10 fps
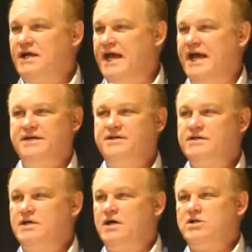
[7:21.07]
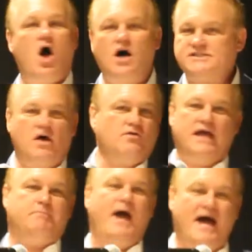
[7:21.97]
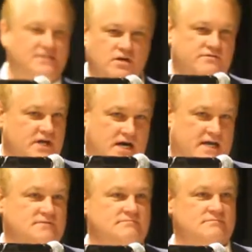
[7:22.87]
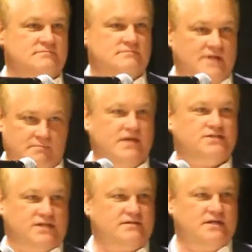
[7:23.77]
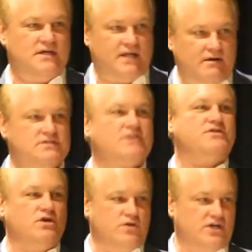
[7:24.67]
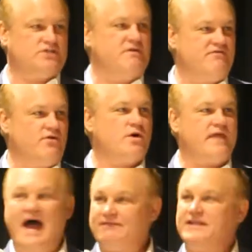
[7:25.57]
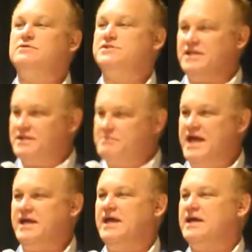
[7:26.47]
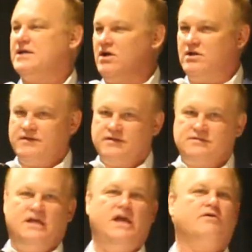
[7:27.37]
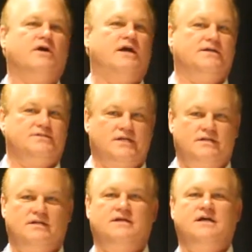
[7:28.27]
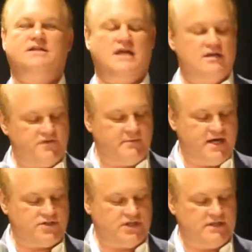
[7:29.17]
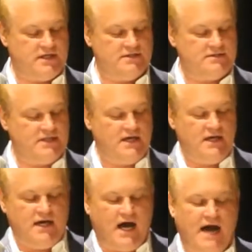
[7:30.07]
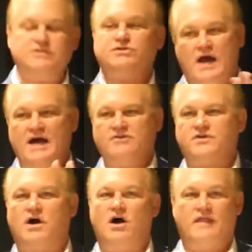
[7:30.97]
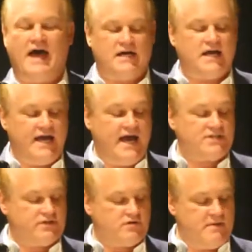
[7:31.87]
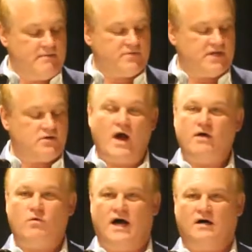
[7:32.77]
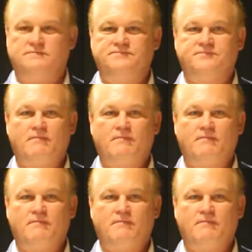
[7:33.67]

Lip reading: And laws don't get passed overnight. That means that it was a few years before that that it was in the making, and all the hearings and the information, and I was around for all that, and I actually remember it quite well.